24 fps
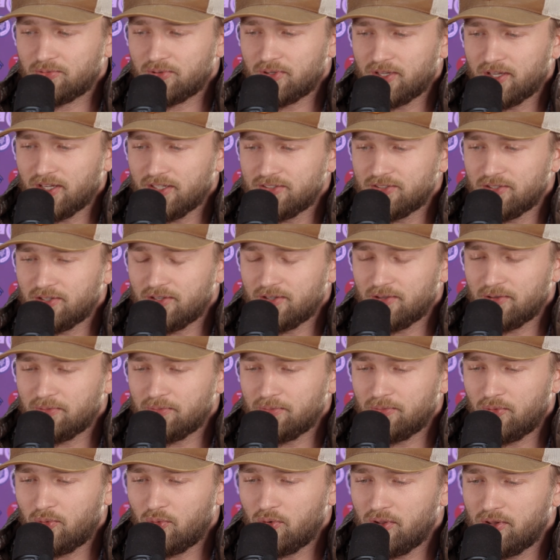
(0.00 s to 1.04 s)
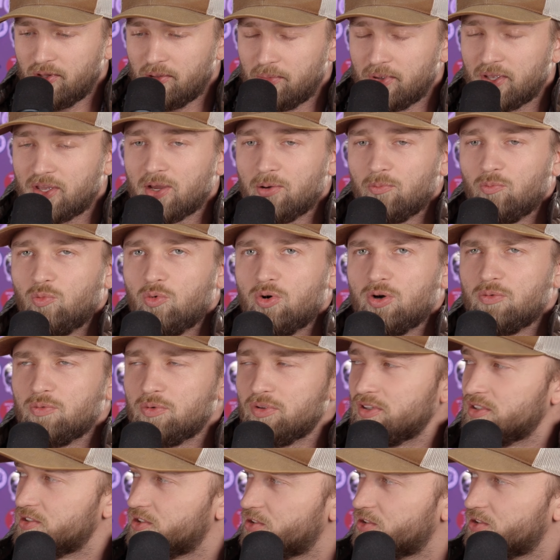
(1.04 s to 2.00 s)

we got to really become one with the